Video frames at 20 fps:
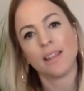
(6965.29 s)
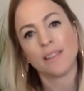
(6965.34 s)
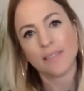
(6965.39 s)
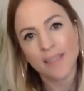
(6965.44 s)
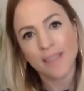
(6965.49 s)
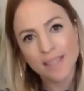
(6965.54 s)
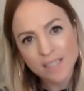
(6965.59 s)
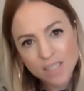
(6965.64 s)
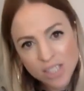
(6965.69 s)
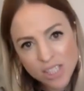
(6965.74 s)

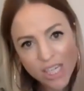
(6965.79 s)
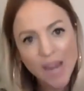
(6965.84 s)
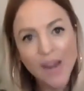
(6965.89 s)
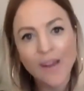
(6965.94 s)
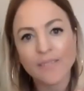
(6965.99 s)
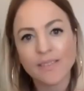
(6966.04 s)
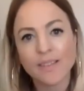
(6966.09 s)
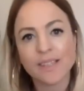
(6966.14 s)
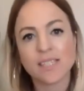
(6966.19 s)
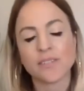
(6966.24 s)
There's
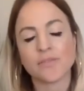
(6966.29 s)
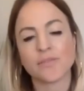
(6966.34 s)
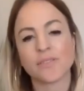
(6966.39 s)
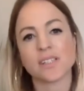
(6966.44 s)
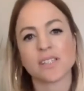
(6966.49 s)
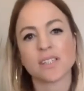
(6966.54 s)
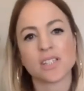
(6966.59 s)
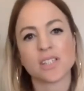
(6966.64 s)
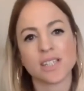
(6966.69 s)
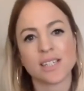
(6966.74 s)
sharing the difference
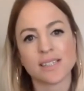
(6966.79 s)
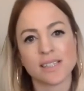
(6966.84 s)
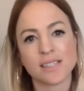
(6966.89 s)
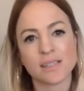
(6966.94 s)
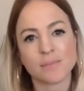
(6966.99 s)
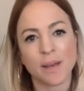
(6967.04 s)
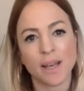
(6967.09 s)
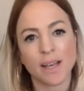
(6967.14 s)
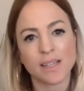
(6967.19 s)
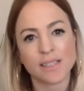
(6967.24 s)
that Jesus
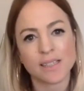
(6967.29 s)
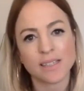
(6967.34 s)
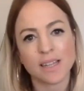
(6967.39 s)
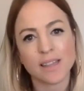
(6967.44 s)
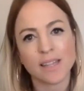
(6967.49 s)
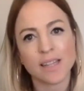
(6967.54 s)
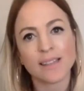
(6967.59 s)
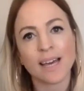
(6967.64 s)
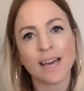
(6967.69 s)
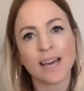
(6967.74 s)
makes. I
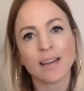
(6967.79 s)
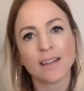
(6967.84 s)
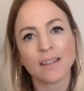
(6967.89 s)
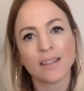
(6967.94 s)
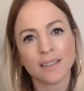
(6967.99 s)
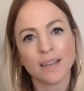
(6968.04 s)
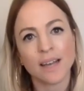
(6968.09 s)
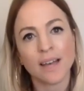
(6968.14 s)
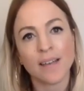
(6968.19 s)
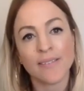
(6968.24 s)
think that,
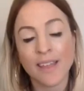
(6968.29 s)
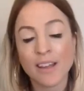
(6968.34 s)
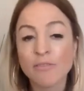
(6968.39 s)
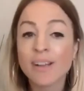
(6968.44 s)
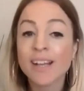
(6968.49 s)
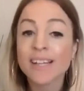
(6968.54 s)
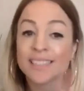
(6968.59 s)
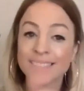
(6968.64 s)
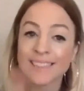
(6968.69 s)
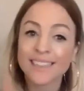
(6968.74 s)
and they
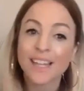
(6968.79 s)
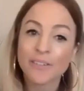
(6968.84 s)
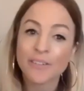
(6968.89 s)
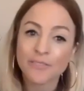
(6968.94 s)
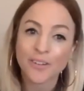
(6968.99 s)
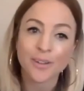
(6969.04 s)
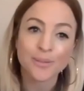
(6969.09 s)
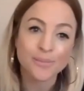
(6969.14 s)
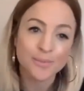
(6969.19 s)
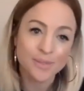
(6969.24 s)
redid their
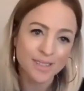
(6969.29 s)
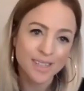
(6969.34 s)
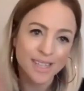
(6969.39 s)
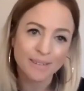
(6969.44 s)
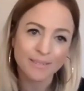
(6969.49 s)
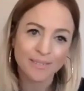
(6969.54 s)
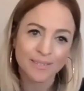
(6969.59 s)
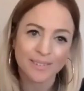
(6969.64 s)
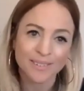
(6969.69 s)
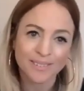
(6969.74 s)
films and
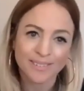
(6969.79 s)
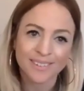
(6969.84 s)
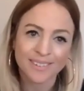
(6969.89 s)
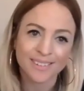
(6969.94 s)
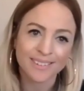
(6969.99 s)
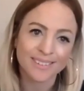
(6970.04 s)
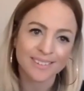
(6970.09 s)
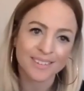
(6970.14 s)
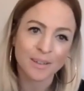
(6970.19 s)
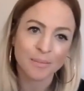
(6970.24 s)
they were
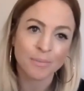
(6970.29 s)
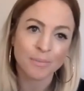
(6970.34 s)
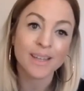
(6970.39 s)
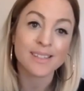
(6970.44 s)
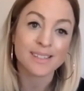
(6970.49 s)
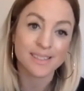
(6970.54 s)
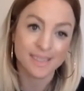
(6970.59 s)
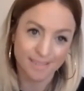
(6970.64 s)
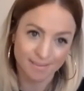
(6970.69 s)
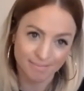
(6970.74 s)
just
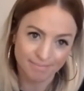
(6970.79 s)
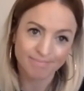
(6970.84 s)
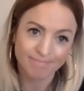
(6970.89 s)
amazing.